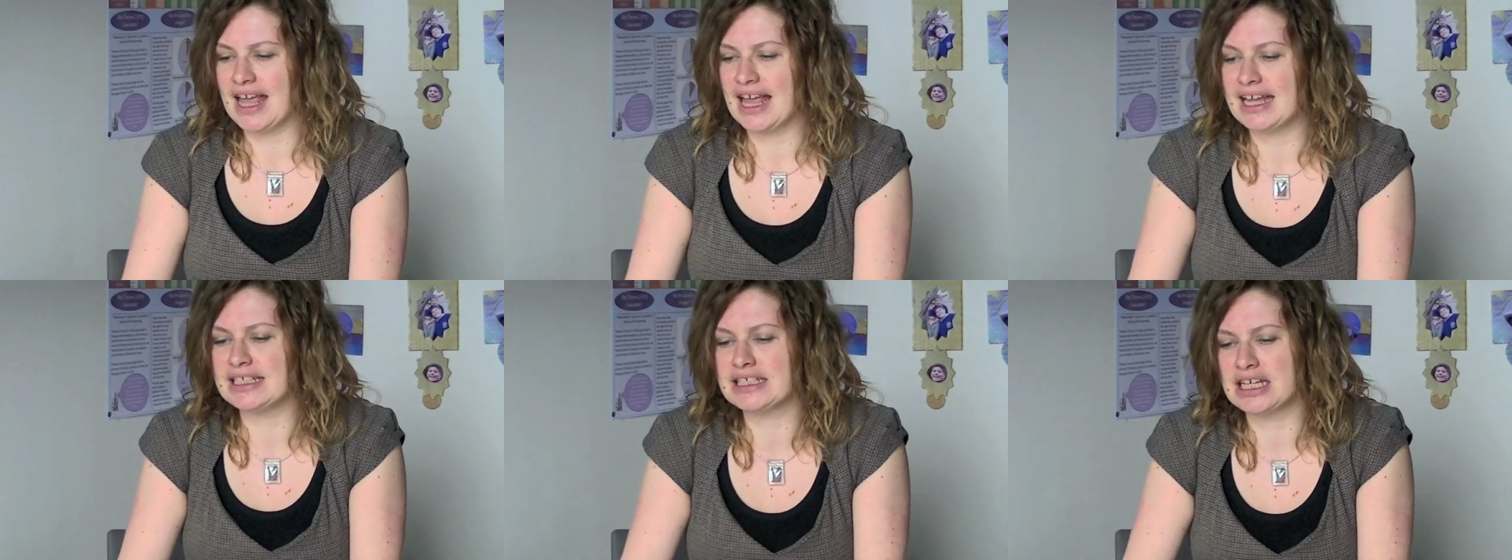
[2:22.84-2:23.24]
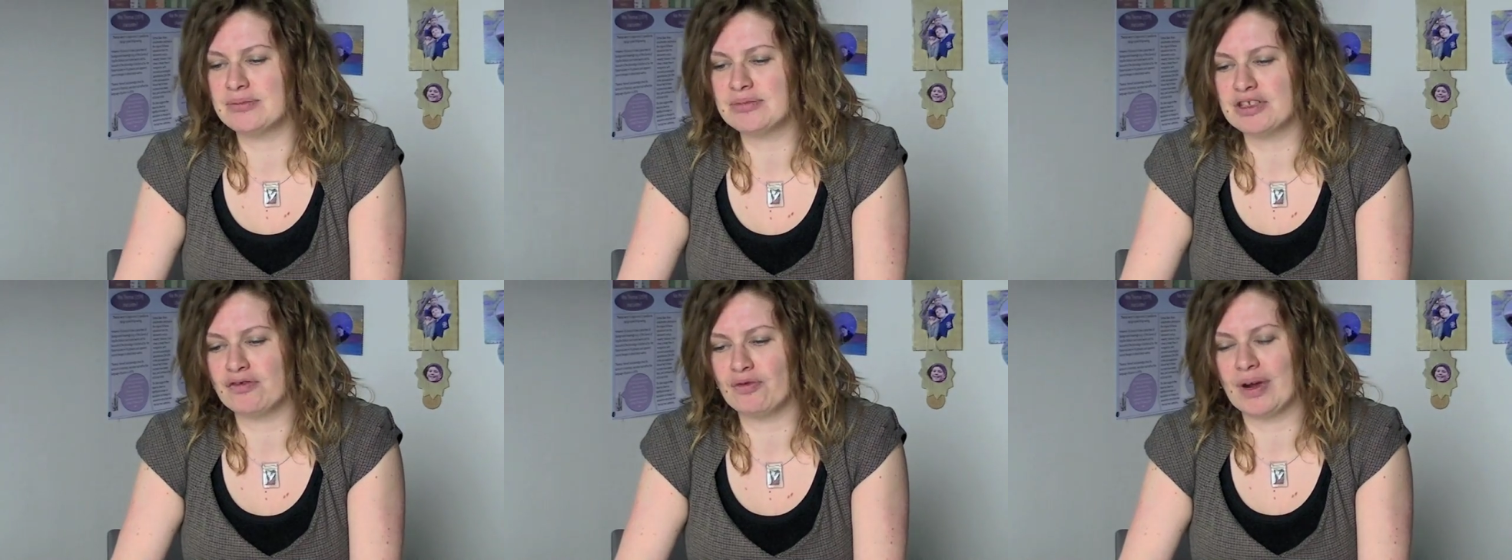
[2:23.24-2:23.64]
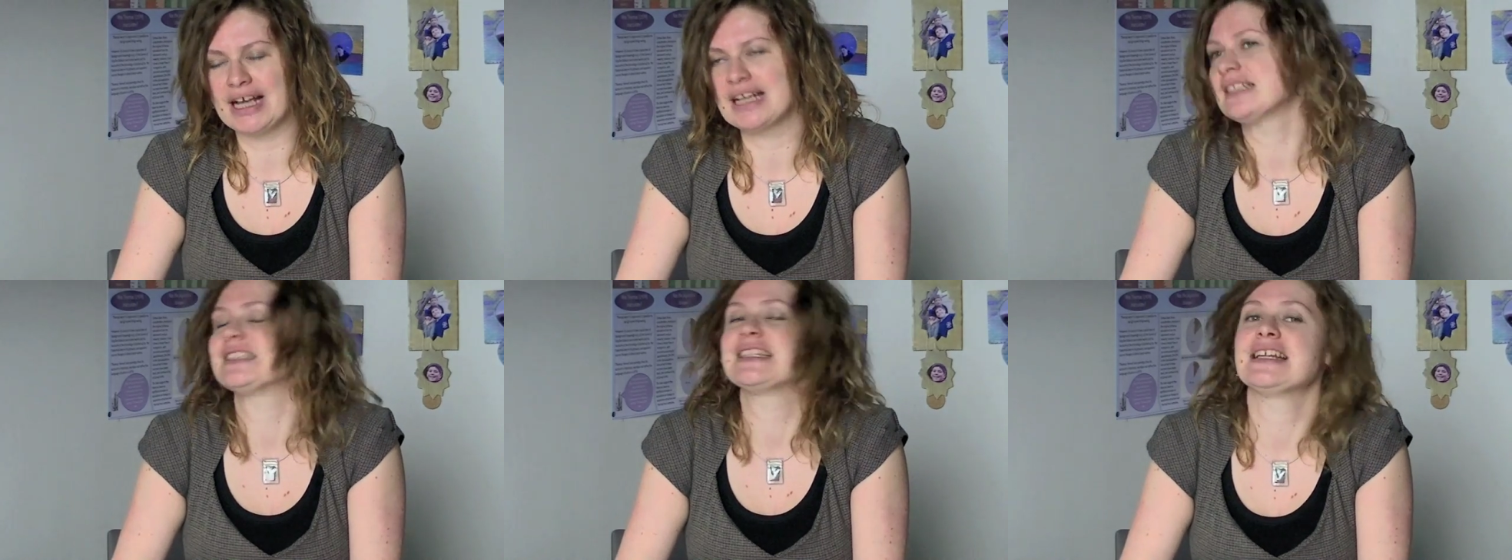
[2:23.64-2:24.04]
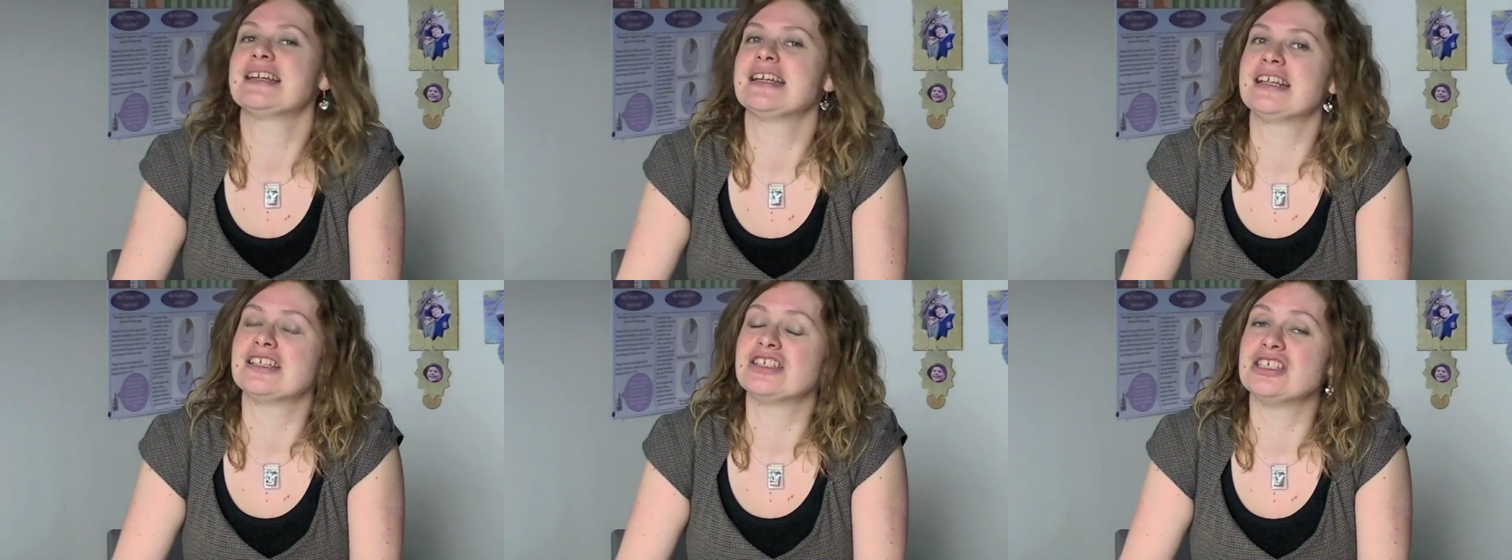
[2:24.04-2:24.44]
In terms of where
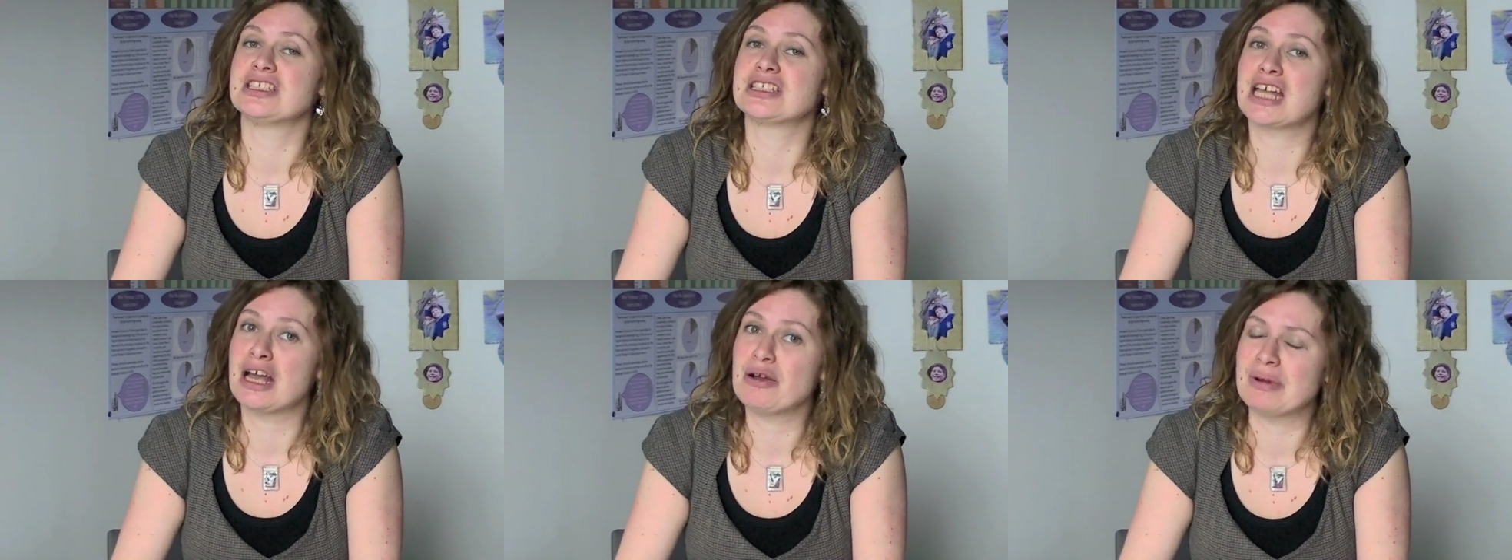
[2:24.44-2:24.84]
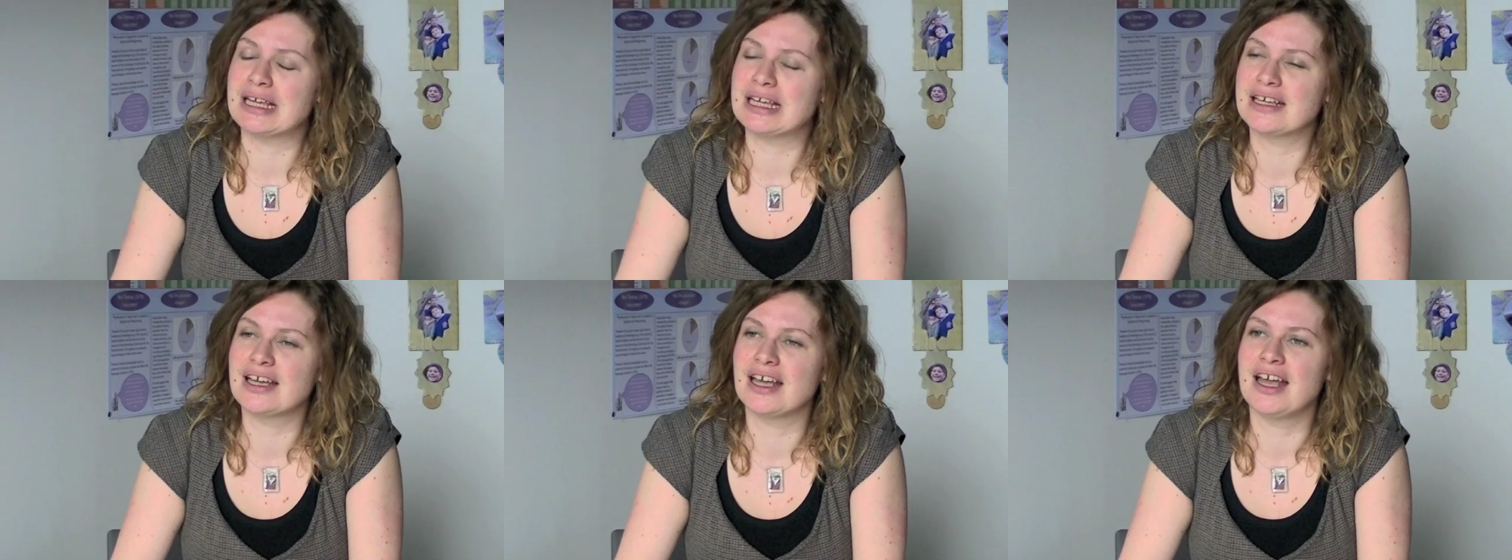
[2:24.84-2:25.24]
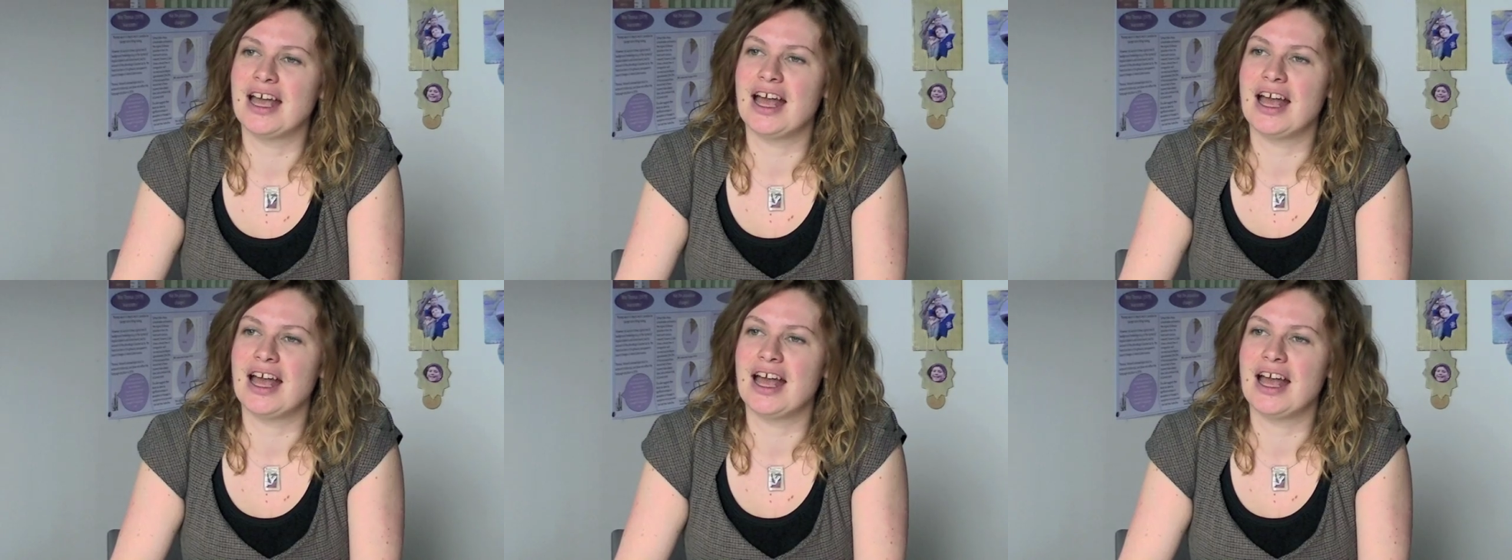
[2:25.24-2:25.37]
standard English is going,